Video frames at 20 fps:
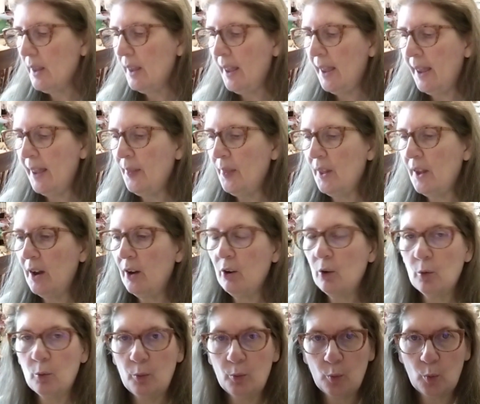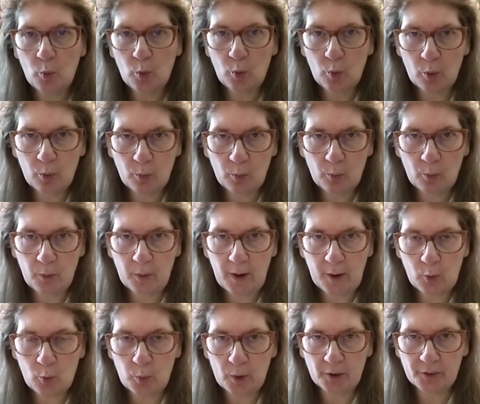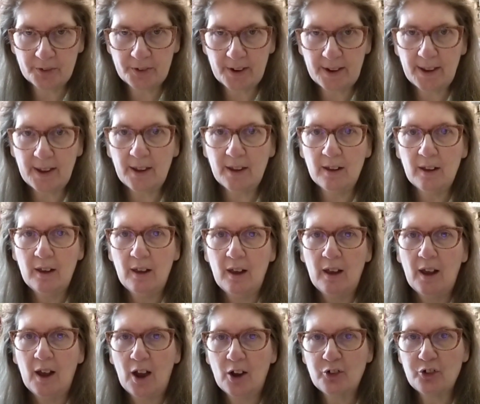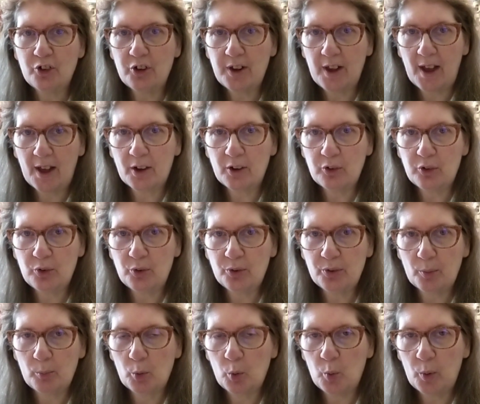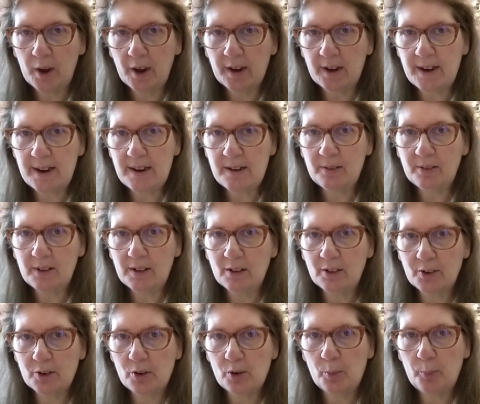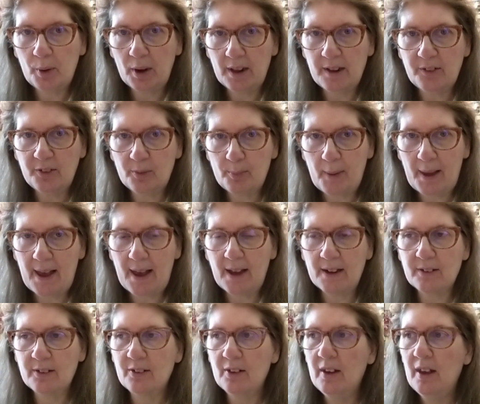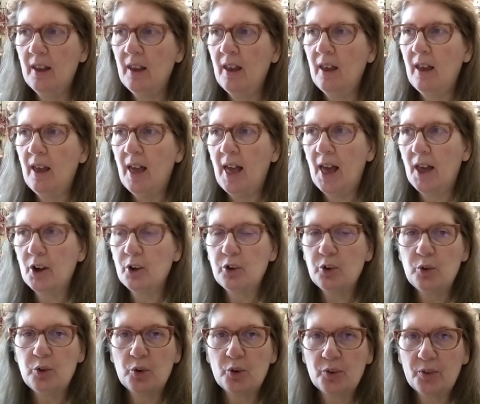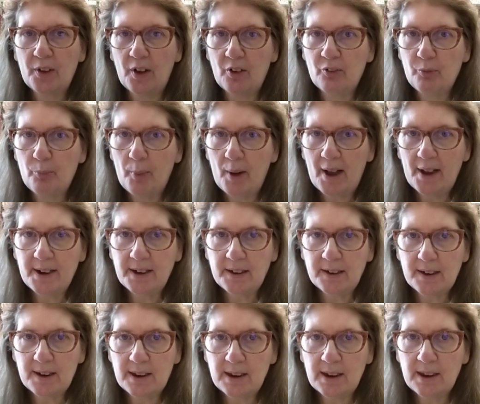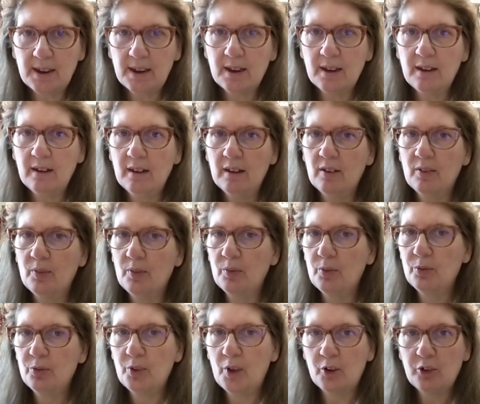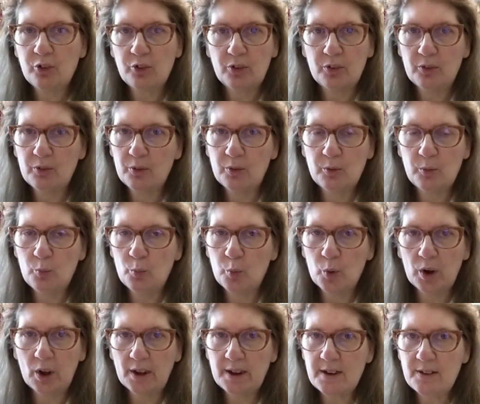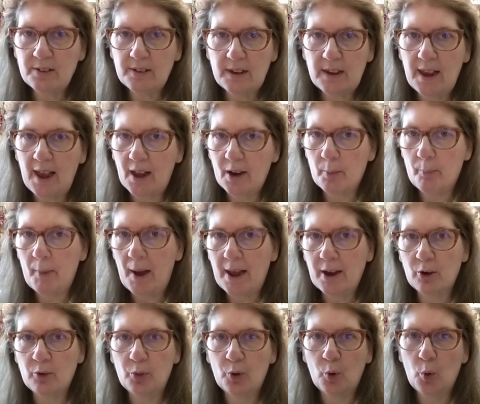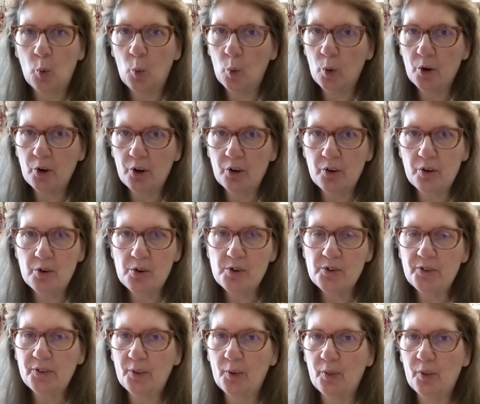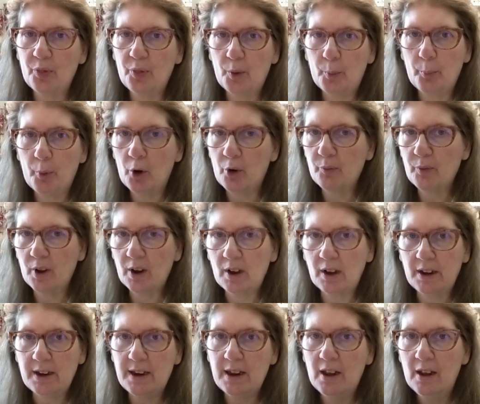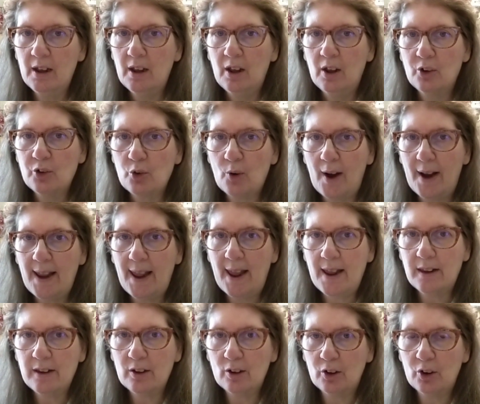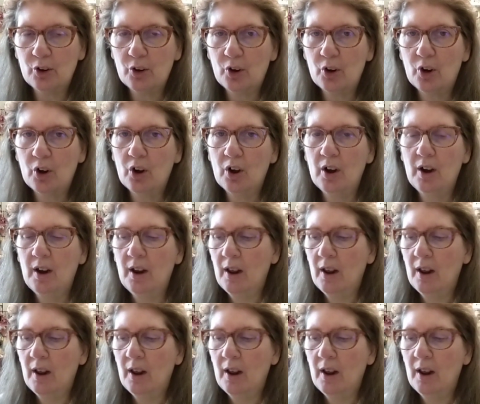And then quilting, I show you how to do some quick, easy little placemats, how to do your self-binding, such real easy, how to miter the corners so that they're perfectly triangular.